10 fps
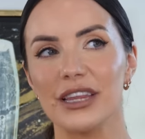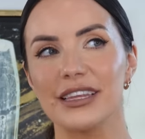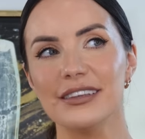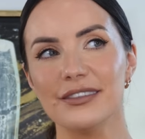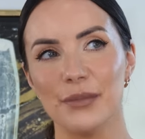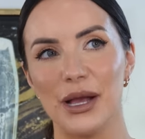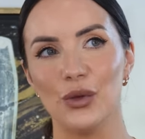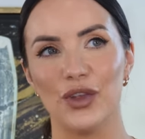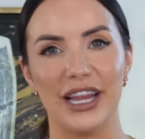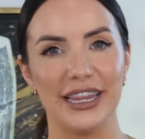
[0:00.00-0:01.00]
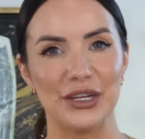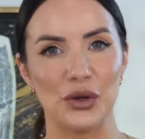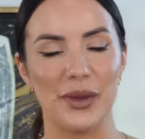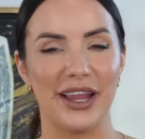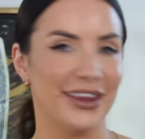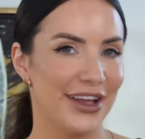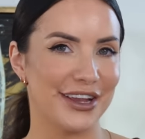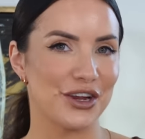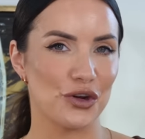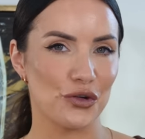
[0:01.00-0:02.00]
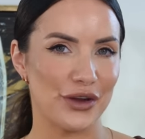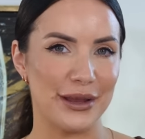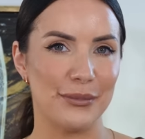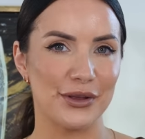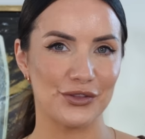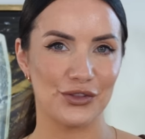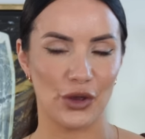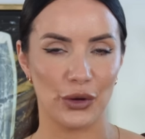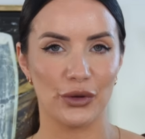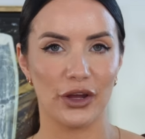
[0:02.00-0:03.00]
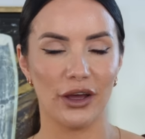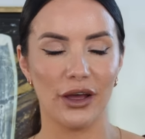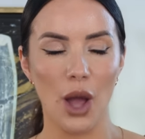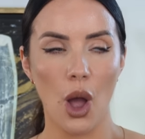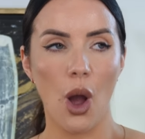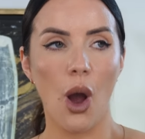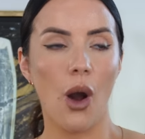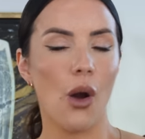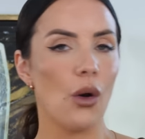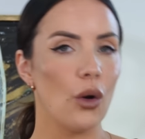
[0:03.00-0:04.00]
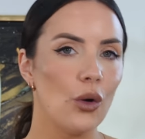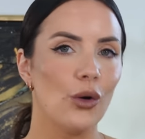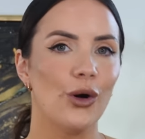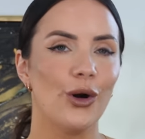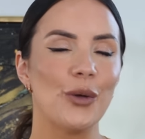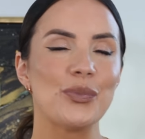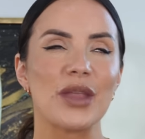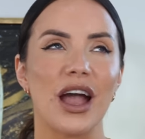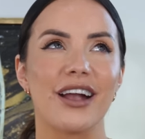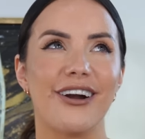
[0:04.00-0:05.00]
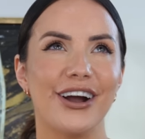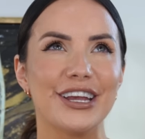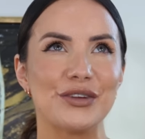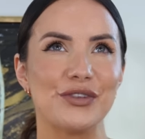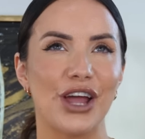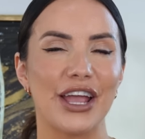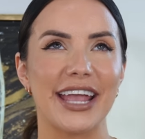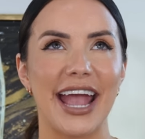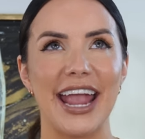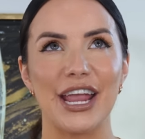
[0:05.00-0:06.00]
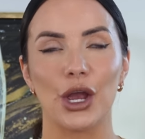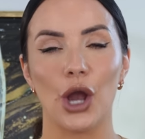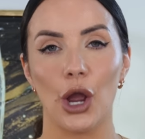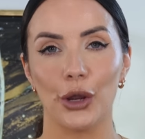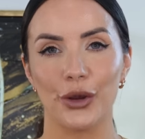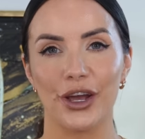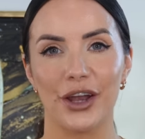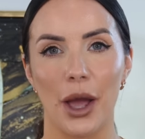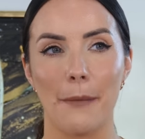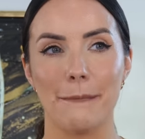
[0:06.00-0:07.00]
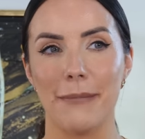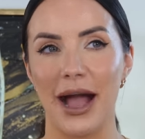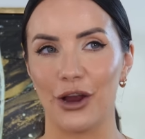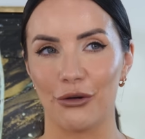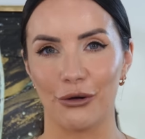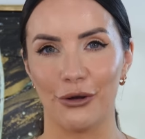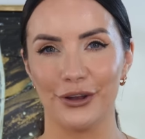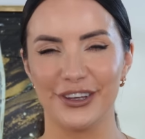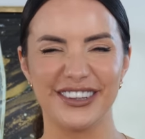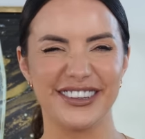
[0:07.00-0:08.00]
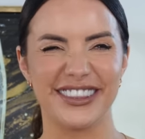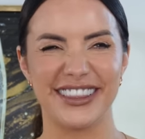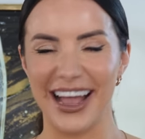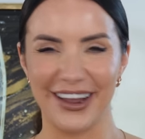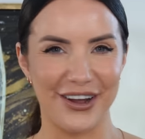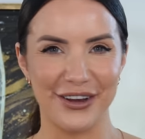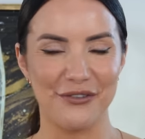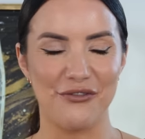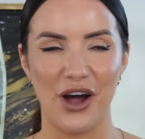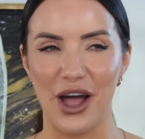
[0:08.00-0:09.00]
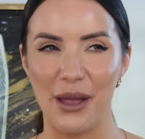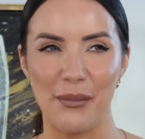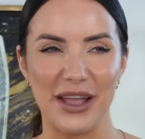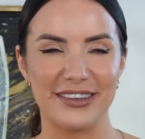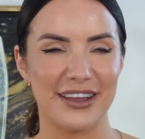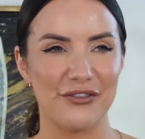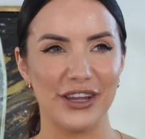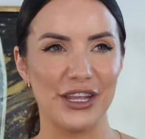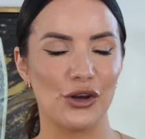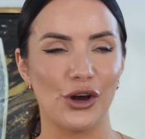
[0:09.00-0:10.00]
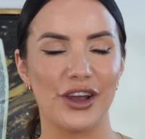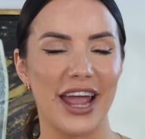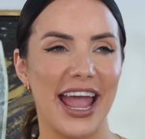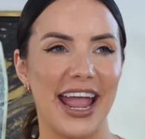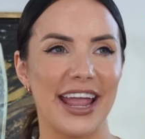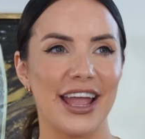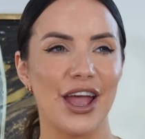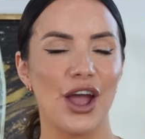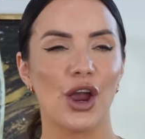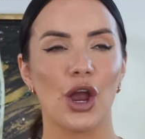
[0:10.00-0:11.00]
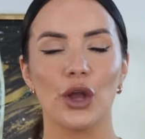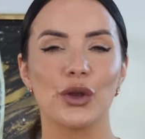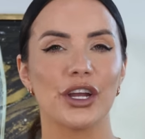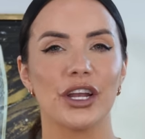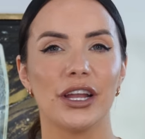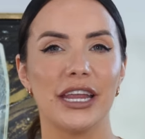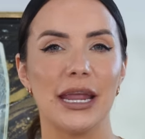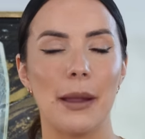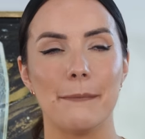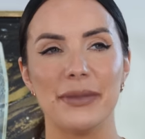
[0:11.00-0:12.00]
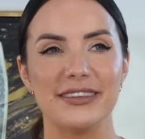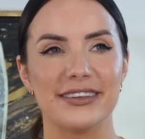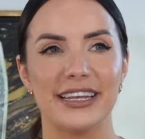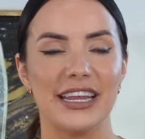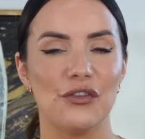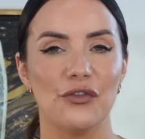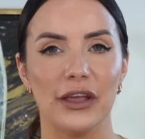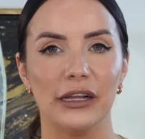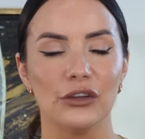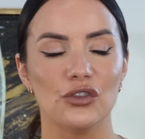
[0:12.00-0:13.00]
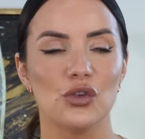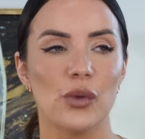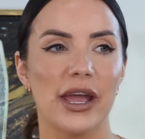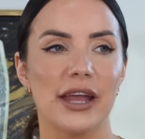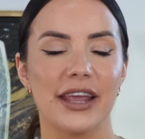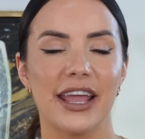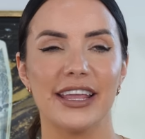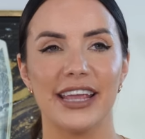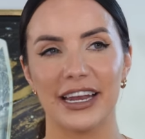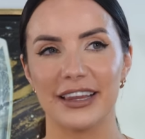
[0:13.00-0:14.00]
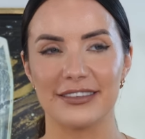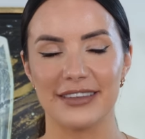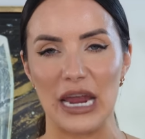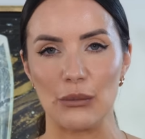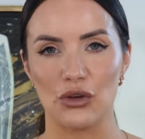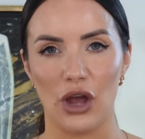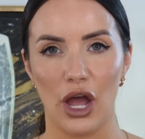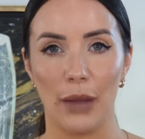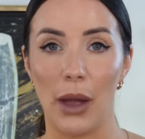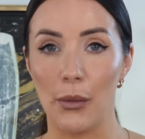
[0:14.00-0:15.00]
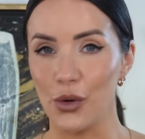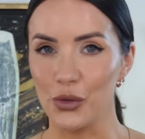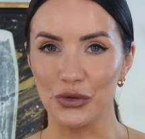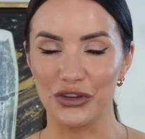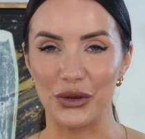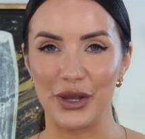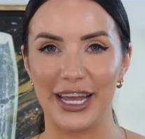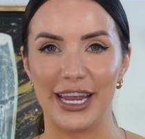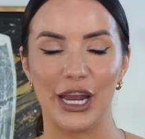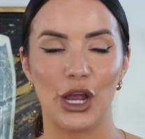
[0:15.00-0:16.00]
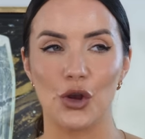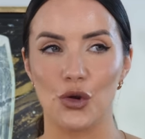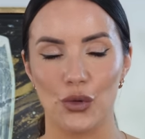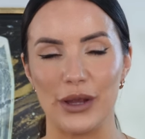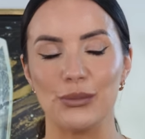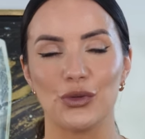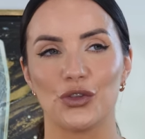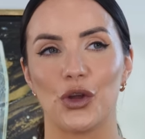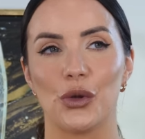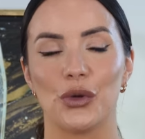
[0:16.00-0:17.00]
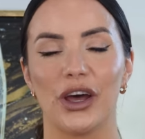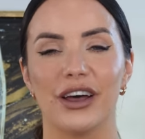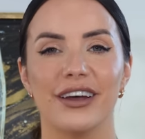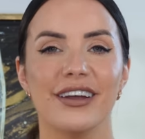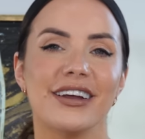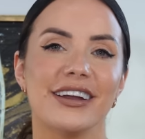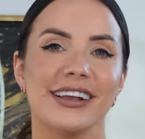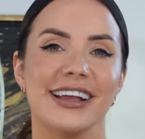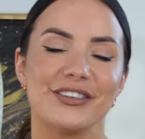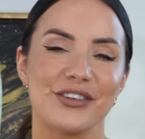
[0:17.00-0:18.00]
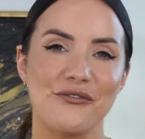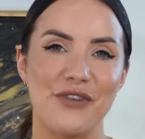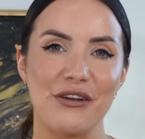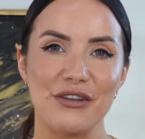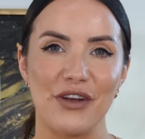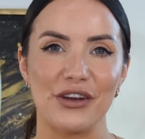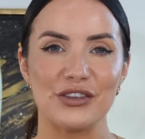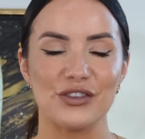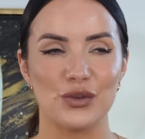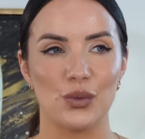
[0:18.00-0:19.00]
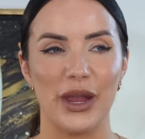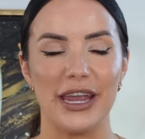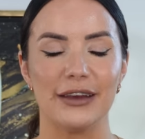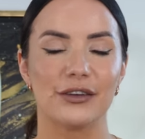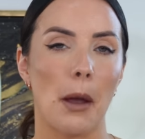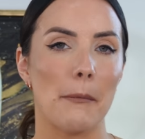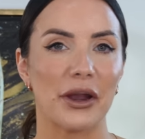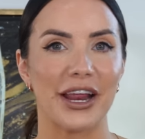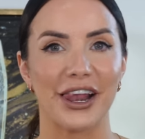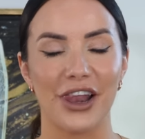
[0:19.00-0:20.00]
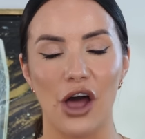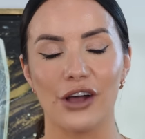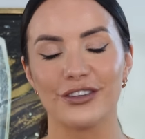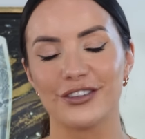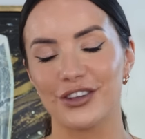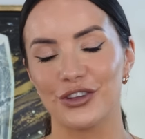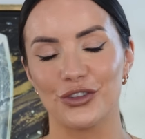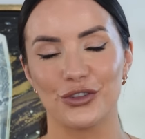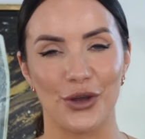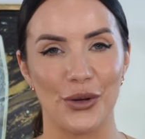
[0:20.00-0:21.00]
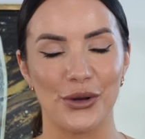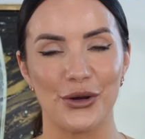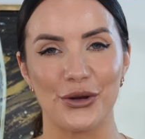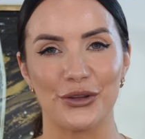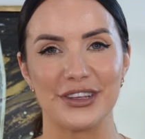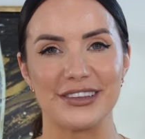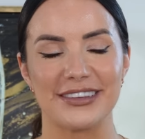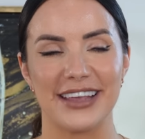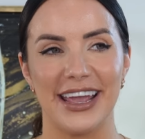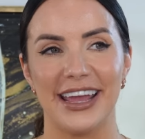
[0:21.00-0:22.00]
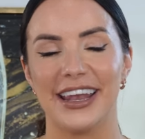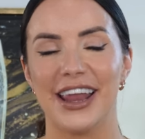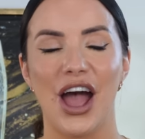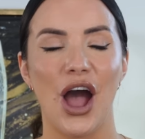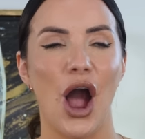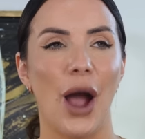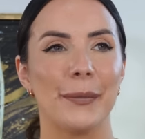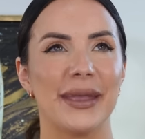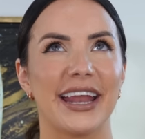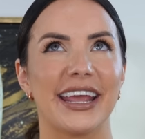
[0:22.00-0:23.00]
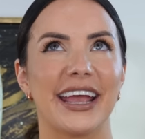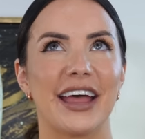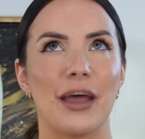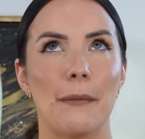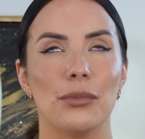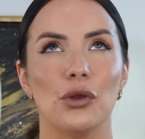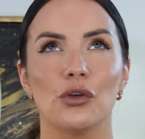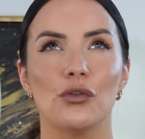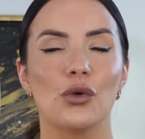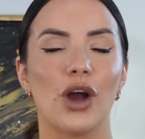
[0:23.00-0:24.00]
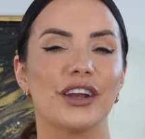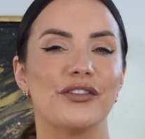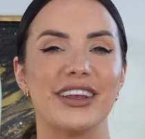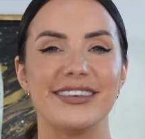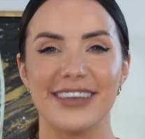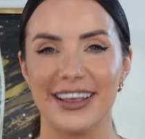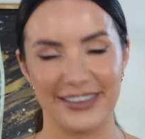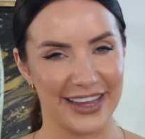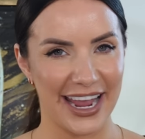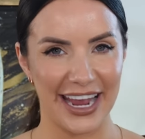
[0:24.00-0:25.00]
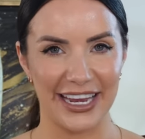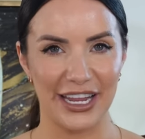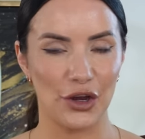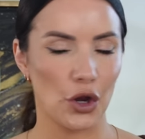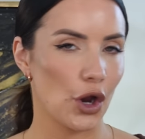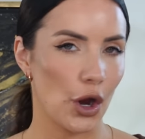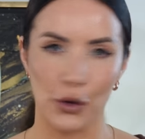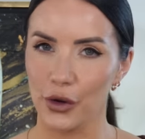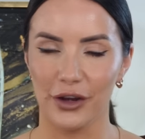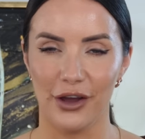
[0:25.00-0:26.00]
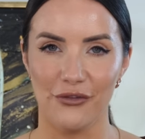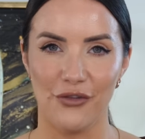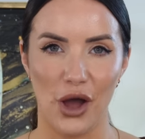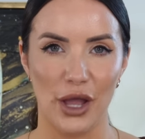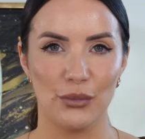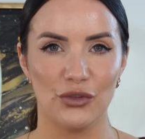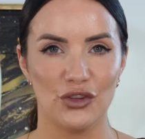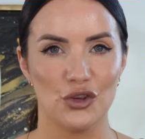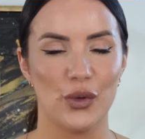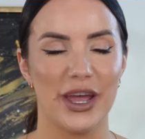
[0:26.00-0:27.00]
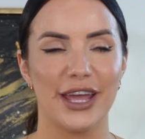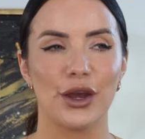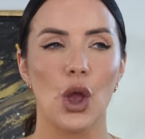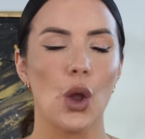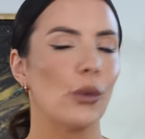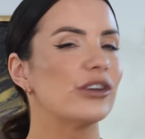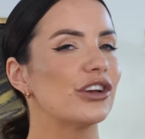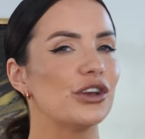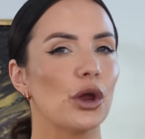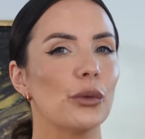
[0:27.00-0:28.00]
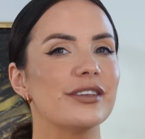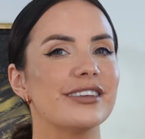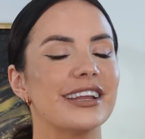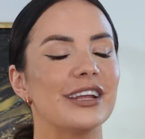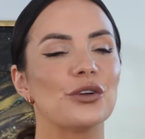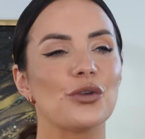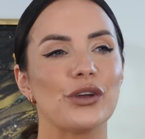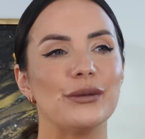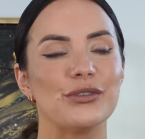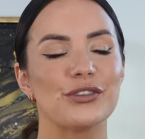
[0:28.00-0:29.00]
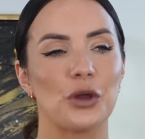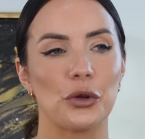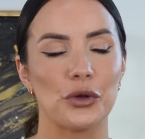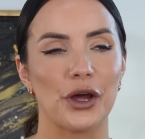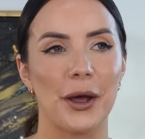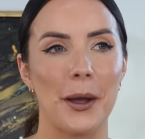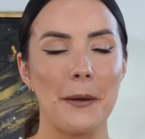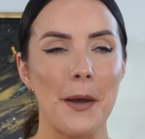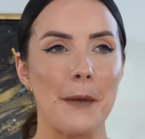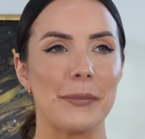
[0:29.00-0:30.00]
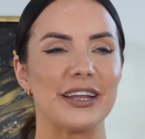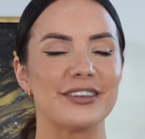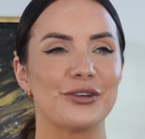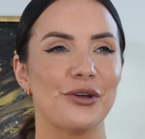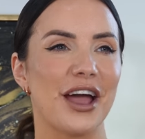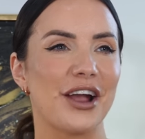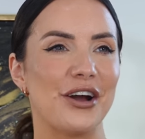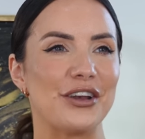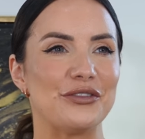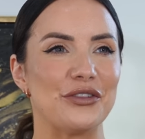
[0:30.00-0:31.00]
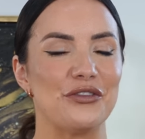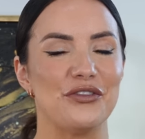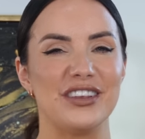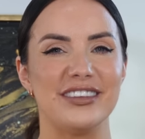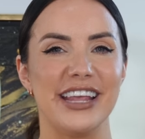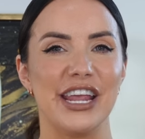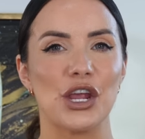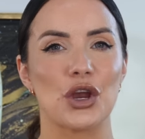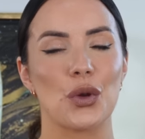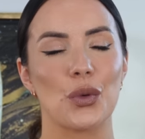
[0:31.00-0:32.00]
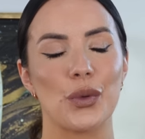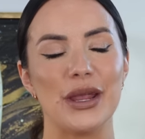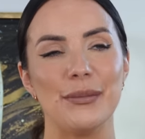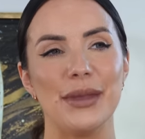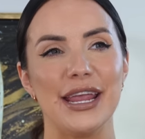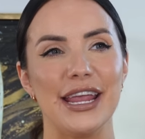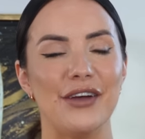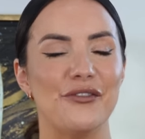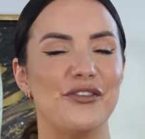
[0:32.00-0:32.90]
this smells a little bit like cream soda or kind of like a coconut macaron, that kind of vibe. It's definitely got a coconutty, biscuity feel to it. Yet at the same time, I'm also getting cream soda. It's very, very sweet, but it lasts so long on the skin. I'm getting that beautiful kind of desiccated coconut vibe to it, which I know isn't in cream soda, but it's got that kind of fizzy, creamy,